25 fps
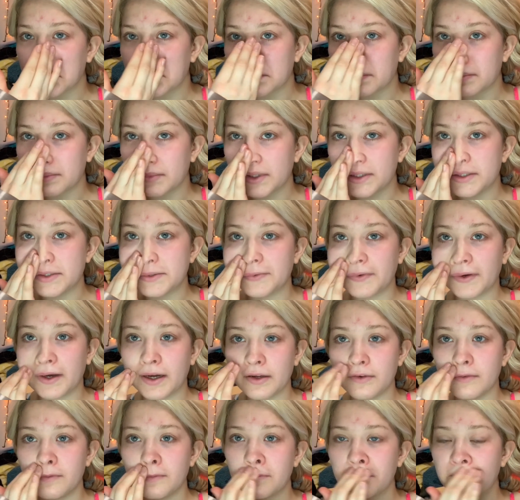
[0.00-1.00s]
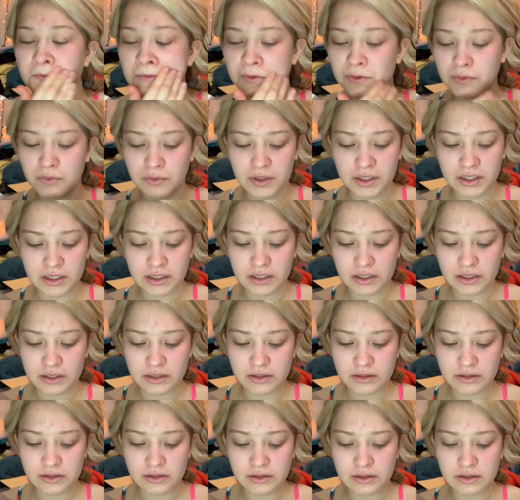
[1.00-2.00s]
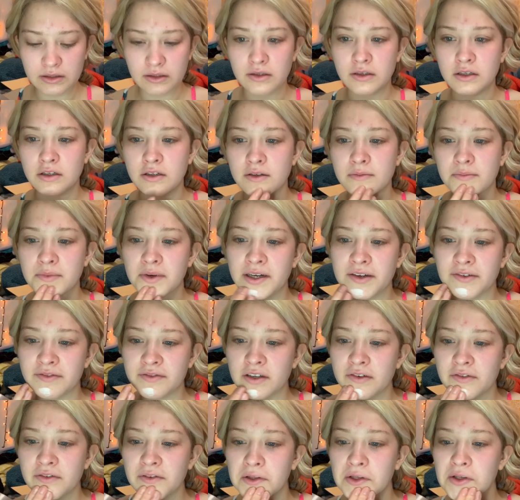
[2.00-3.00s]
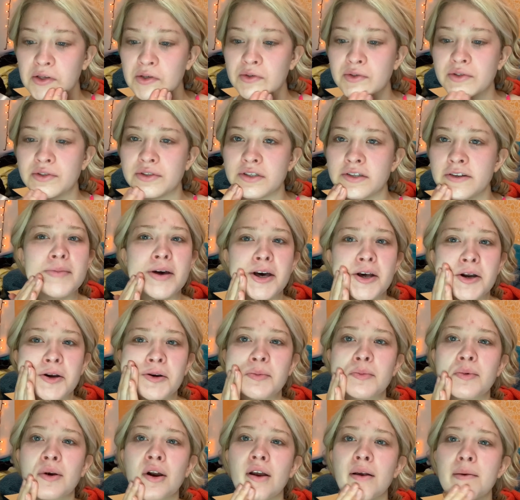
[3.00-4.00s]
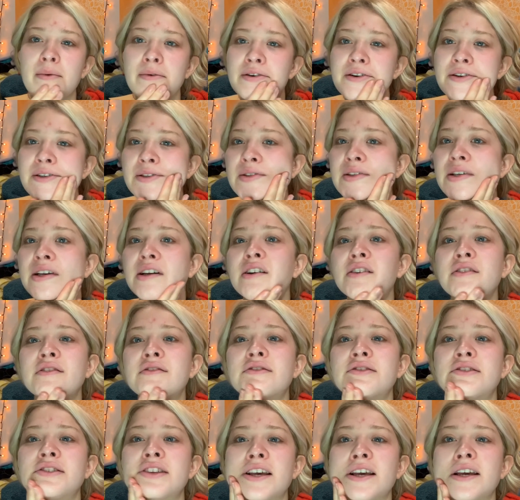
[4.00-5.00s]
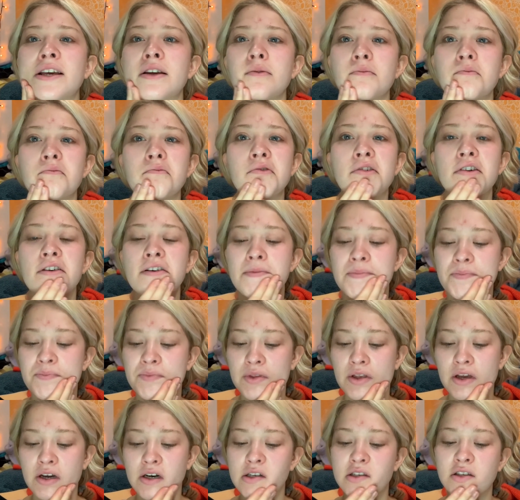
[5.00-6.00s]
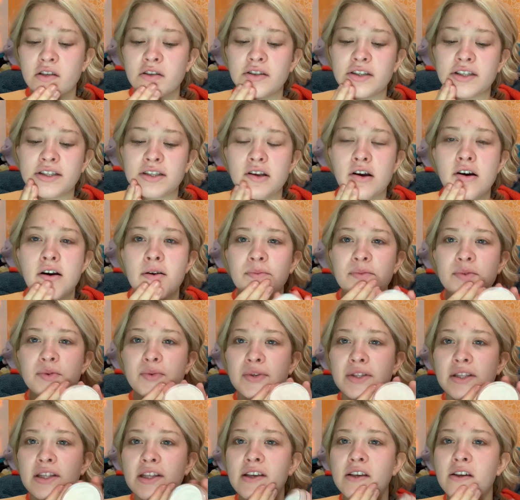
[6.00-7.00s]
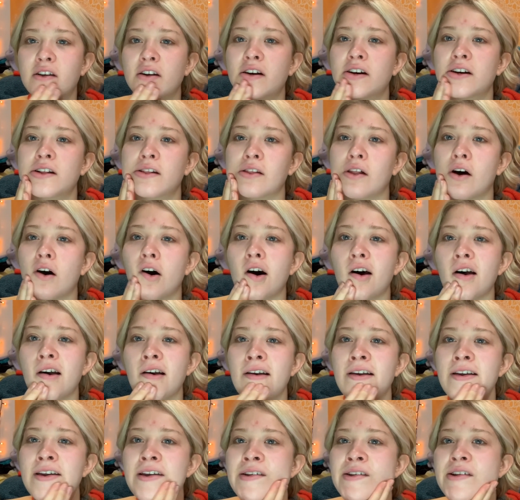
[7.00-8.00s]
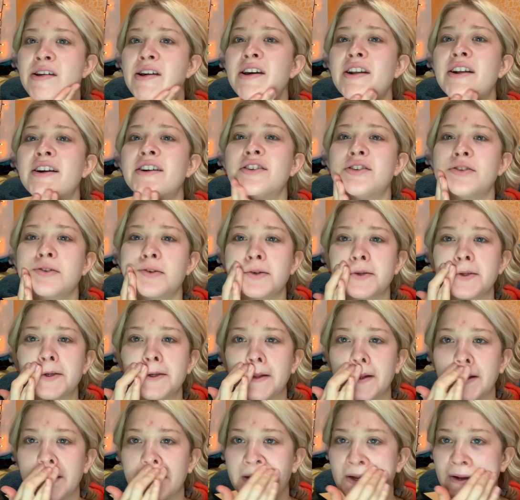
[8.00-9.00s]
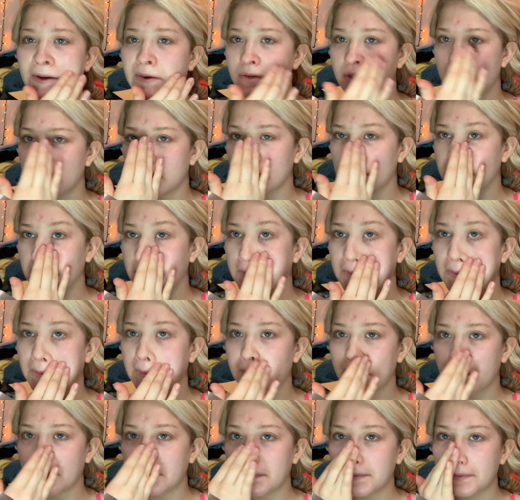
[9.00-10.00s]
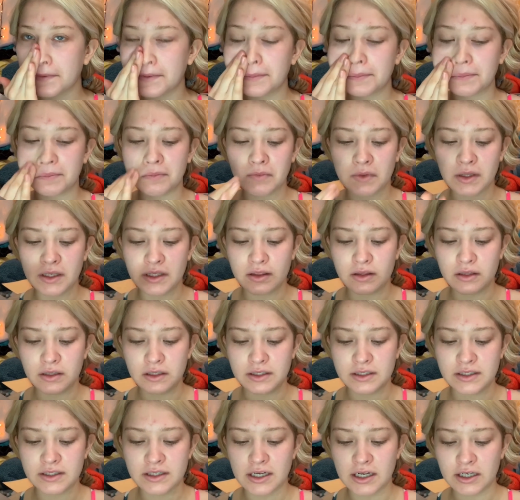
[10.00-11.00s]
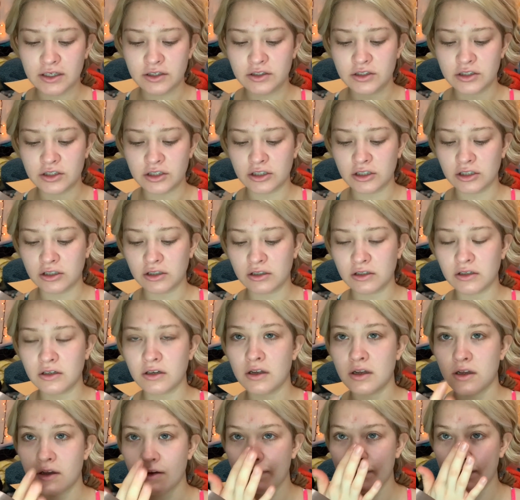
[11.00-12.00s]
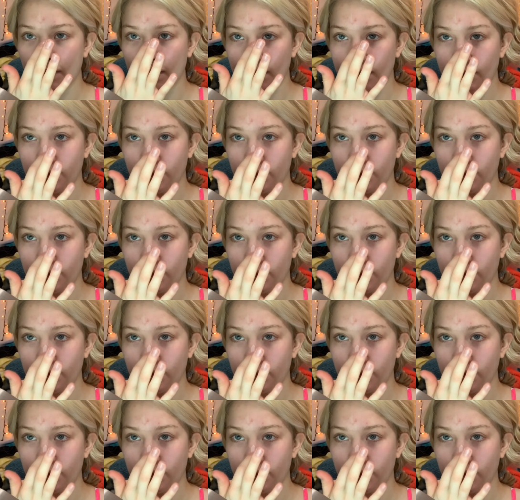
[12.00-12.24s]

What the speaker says: it's fine for what it is. I've definitely used better primers, I'd say, but also this comes with like a lot, and I do really like how it like the texture of it